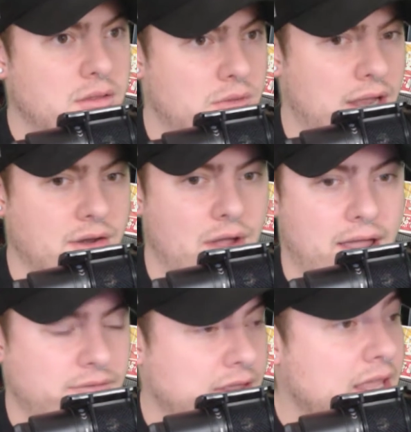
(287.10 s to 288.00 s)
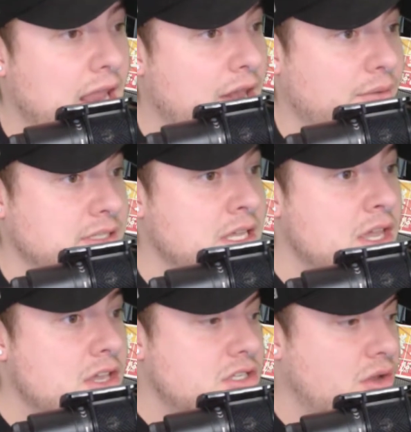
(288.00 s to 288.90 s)
I don't have it. Anyways,
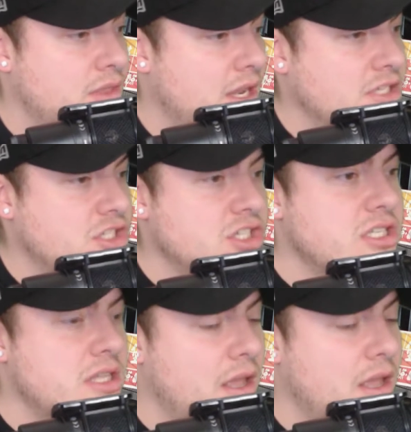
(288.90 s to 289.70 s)
so it's just